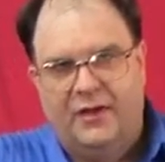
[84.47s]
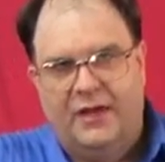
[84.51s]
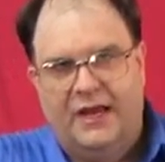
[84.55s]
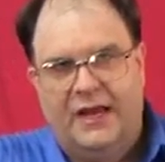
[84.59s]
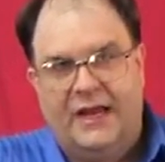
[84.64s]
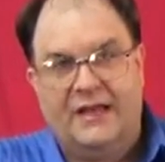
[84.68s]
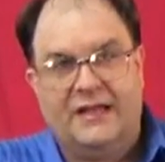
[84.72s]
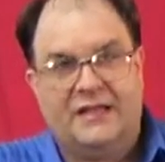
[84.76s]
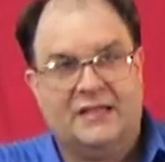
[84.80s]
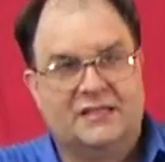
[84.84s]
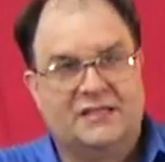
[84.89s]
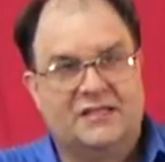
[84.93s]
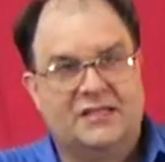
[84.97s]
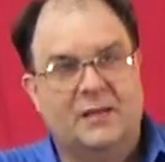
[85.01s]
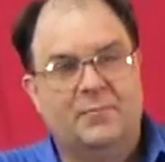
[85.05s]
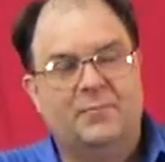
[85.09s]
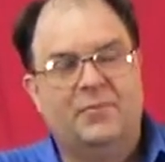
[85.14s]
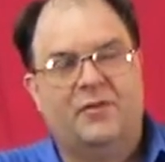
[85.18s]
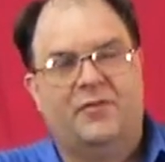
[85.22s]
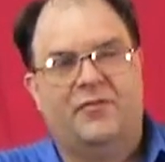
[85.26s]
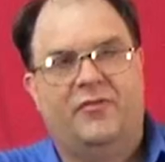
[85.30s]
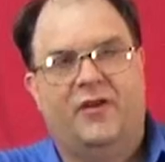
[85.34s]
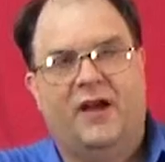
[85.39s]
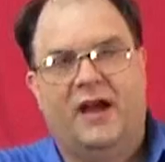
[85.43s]
And to
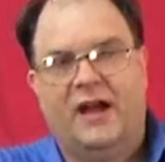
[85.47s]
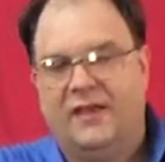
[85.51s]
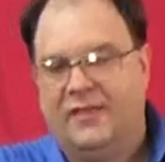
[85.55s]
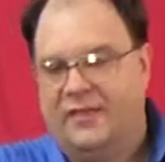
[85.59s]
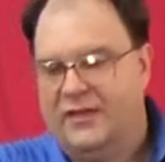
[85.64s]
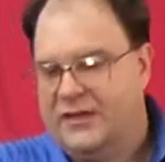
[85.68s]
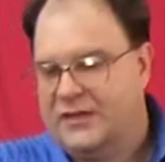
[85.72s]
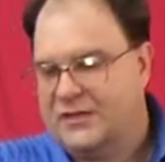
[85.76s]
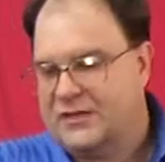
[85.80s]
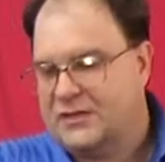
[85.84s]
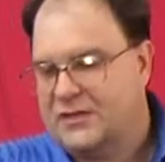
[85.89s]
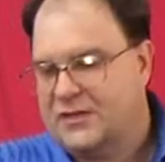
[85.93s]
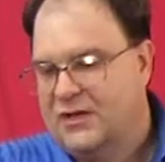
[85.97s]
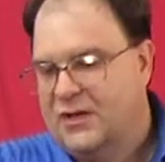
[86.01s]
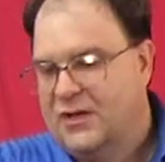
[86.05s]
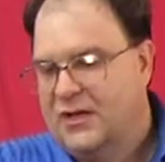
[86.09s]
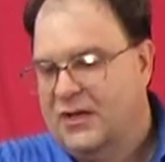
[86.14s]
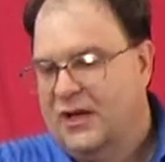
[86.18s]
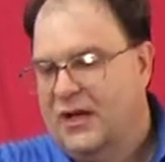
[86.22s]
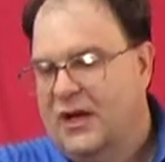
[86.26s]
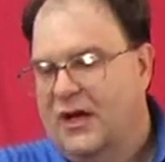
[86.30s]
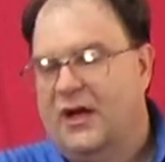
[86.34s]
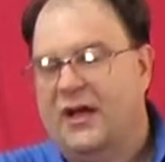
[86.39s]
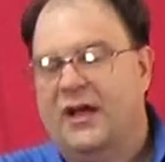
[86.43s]
simplify this,
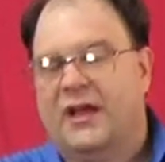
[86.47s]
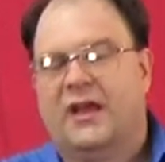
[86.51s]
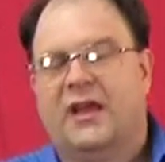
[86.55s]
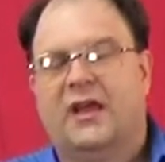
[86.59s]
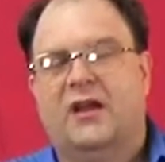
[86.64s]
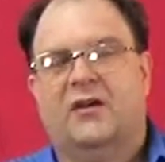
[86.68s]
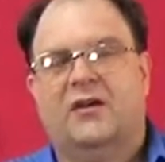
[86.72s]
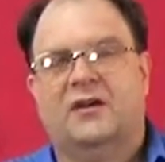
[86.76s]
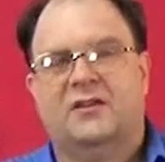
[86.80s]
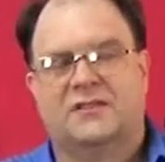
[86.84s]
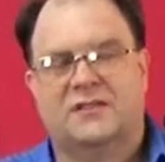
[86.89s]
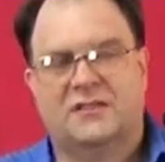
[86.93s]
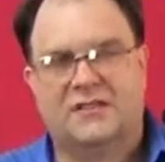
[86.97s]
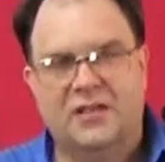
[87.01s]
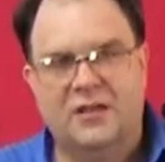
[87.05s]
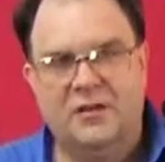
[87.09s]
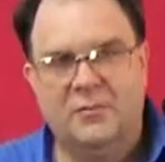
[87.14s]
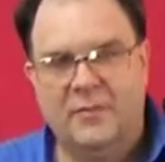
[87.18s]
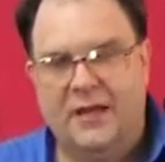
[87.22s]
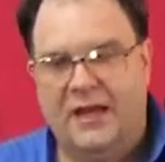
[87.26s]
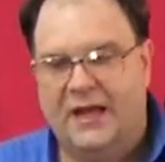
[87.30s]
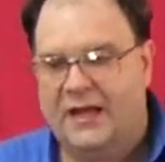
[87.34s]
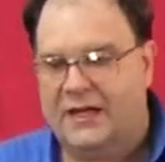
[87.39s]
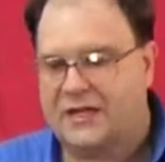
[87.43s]
uh, here at
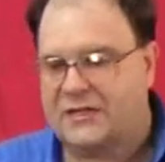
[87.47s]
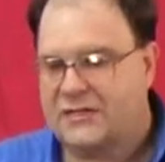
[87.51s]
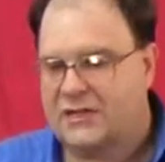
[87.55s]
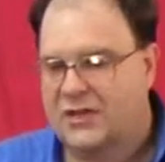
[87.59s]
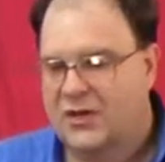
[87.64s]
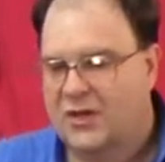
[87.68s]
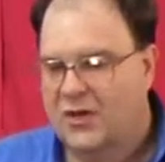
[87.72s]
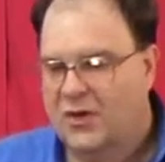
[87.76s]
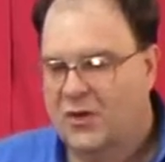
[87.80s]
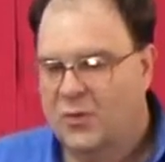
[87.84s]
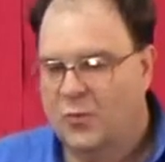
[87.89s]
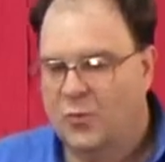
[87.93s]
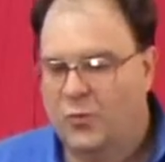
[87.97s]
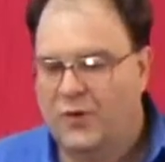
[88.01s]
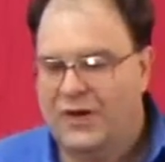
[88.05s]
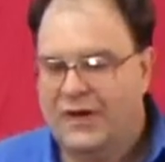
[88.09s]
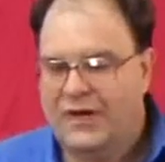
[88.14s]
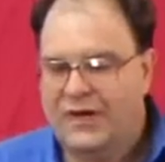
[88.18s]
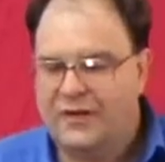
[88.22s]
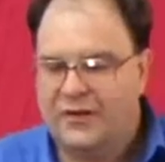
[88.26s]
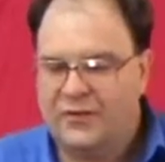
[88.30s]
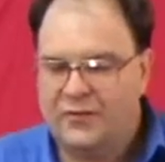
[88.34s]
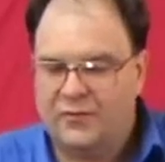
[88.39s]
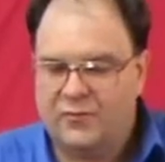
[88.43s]
SynMax,
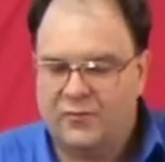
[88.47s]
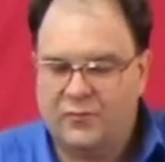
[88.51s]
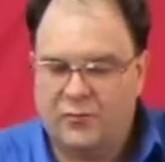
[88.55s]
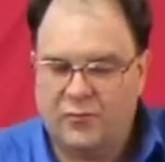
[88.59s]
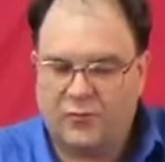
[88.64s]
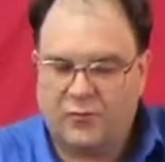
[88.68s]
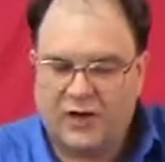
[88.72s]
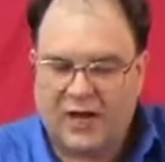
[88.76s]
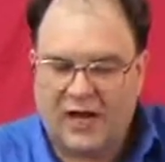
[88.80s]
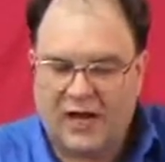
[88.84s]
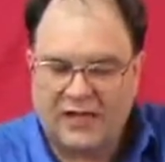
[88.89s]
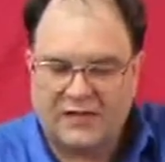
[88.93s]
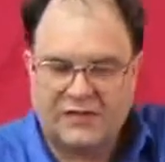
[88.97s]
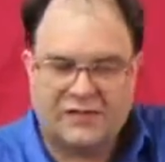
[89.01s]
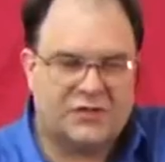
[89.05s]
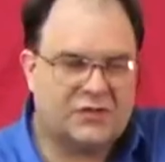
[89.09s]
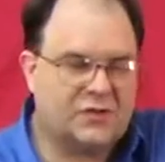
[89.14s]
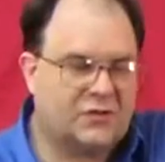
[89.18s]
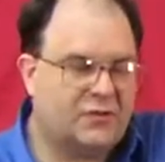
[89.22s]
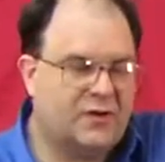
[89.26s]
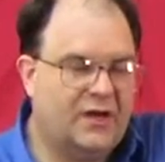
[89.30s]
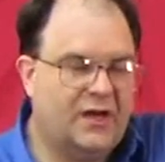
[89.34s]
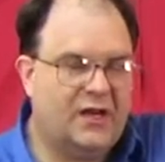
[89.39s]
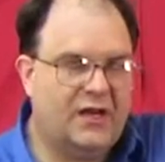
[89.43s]
we
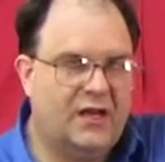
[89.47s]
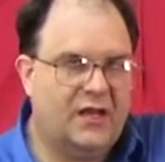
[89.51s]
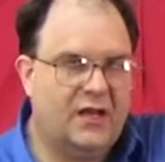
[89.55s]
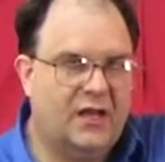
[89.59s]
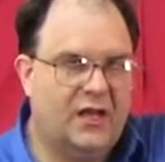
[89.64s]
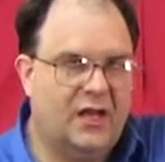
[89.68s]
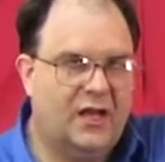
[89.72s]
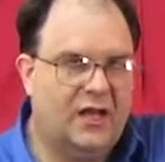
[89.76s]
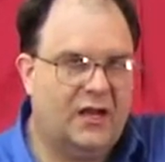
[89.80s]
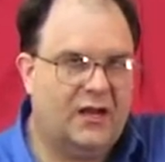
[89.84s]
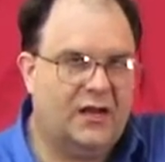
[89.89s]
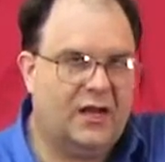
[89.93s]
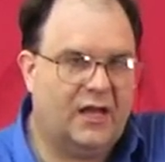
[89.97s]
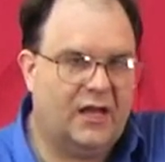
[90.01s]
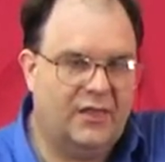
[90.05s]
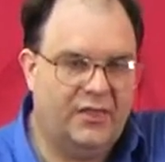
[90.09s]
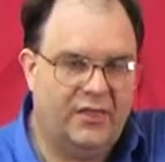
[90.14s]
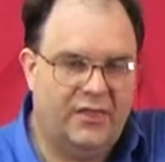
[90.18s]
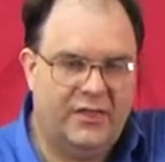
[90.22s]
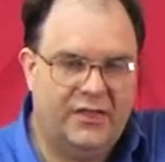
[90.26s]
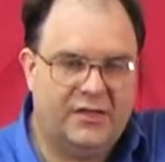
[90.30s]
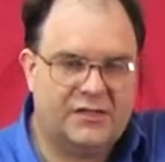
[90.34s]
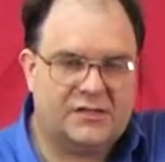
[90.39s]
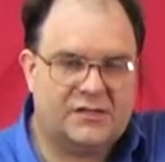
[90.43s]
concentrated on, on, on,
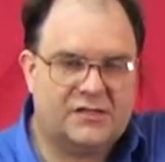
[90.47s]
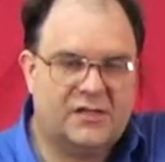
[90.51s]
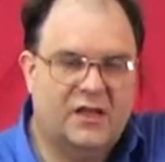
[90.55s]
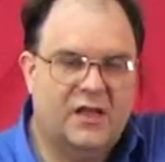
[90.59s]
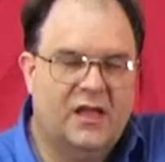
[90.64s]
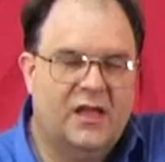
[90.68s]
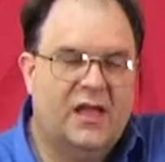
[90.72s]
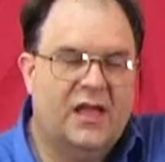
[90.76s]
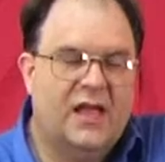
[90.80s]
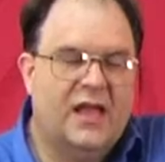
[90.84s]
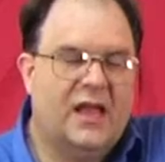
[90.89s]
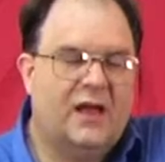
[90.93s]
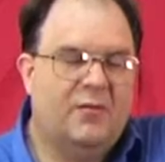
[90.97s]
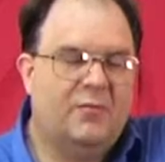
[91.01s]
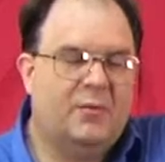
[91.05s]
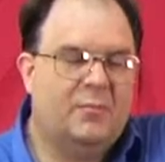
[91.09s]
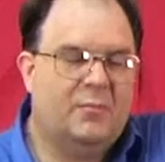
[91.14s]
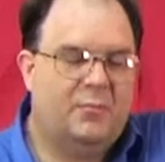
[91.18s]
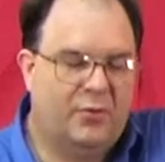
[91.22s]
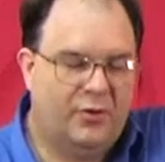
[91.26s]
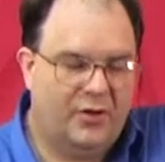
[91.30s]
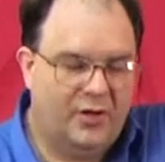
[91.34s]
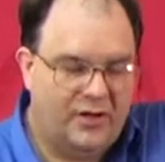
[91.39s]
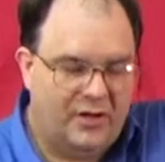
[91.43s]
this and we
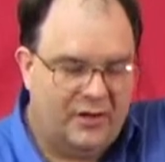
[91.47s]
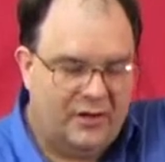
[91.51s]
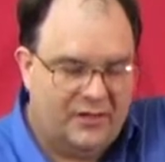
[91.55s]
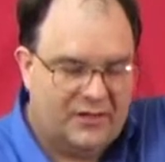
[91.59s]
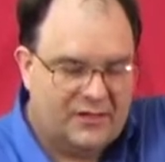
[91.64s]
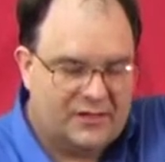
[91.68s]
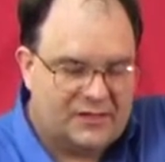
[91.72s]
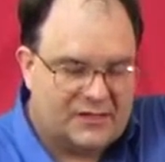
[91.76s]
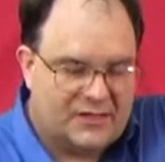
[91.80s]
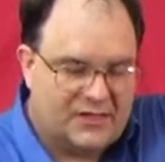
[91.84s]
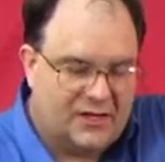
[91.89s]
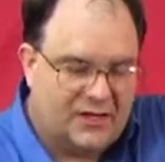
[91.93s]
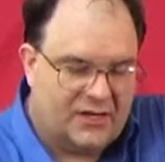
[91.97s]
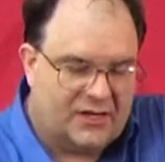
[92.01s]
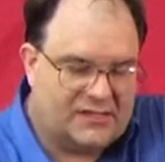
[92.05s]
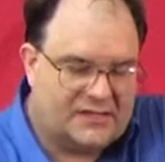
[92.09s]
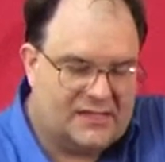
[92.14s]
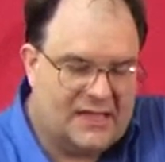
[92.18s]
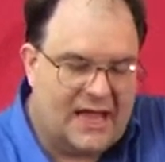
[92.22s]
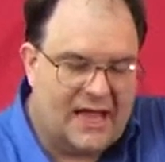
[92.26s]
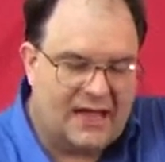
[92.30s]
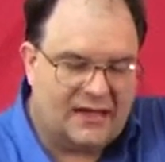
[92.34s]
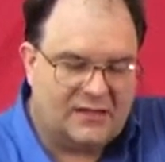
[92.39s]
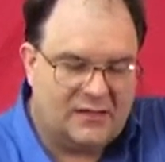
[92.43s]
put the, the
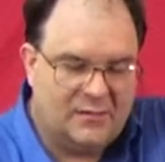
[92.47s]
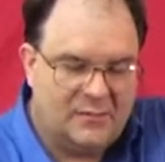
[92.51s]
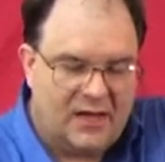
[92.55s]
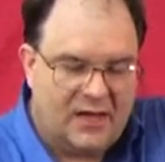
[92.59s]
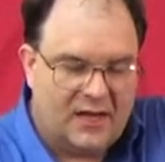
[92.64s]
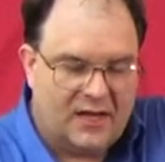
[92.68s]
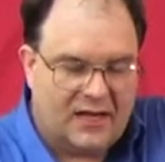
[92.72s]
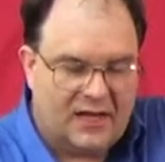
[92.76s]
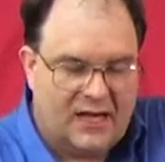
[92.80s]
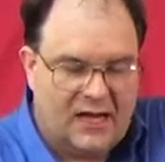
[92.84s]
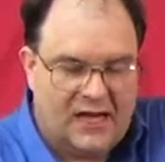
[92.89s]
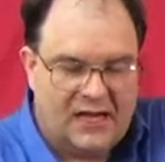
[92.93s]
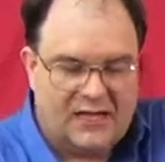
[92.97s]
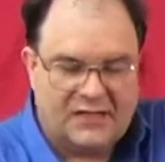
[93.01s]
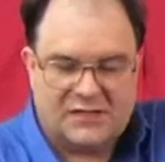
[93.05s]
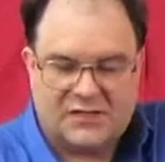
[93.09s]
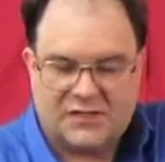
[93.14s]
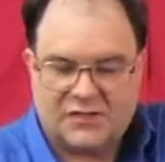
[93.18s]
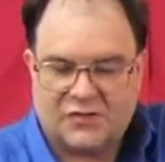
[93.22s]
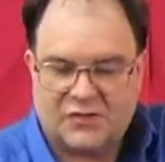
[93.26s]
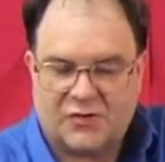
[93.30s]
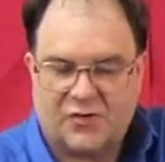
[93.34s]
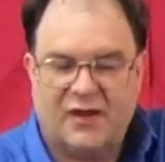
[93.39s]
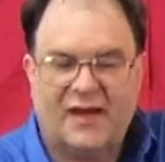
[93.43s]
exact amount of
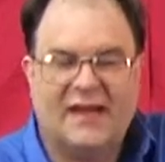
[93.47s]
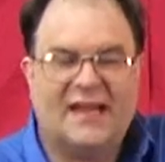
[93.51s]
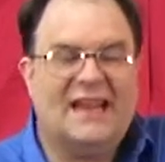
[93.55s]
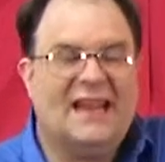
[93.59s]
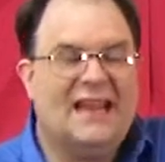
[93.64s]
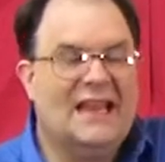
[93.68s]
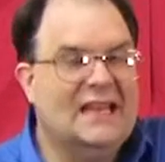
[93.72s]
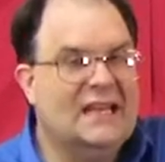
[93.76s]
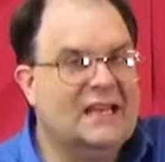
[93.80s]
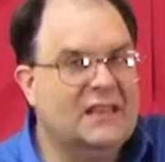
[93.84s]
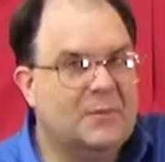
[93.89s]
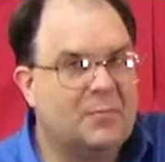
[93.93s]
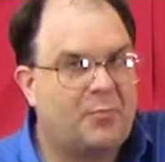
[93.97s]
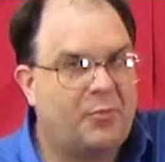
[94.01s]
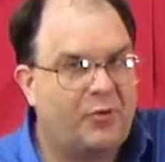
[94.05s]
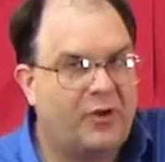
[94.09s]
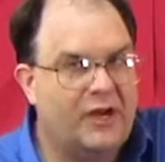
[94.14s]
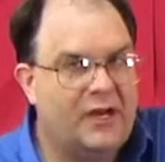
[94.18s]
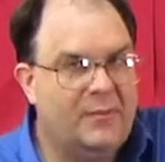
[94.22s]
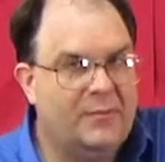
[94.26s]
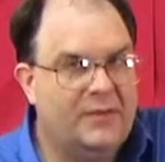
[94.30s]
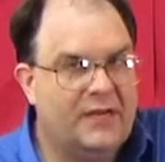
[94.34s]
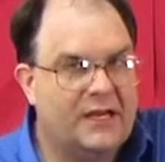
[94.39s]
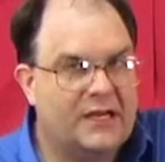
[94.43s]
concentrate into the
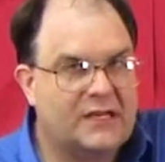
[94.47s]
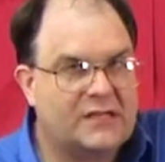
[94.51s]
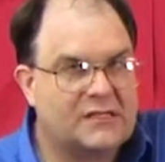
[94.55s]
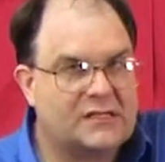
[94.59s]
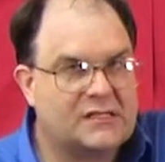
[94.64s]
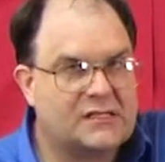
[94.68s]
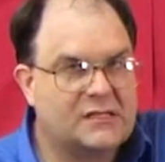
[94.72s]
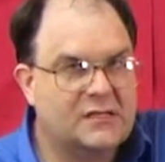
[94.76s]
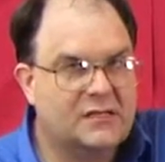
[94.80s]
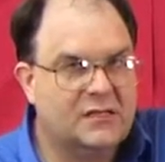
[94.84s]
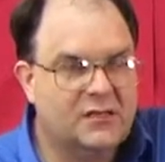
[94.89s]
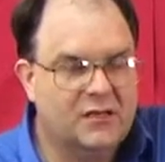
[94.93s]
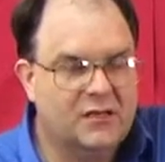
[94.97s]
premix.